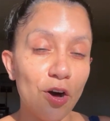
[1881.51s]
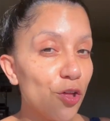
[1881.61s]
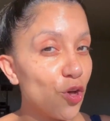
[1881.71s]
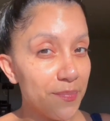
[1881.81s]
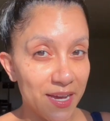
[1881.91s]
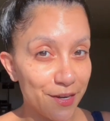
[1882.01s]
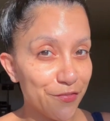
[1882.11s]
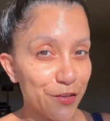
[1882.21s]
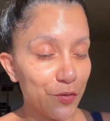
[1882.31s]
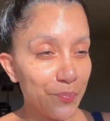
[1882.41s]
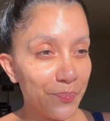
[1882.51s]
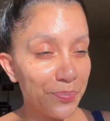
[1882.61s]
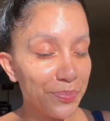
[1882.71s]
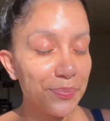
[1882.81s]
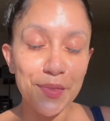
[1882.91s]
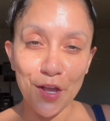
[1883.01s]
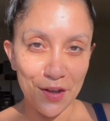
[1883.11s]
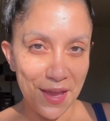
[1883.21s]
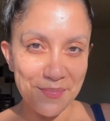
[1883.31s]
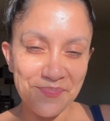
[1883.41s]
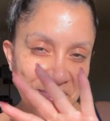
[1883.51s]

Although I'm not going to film. Okay.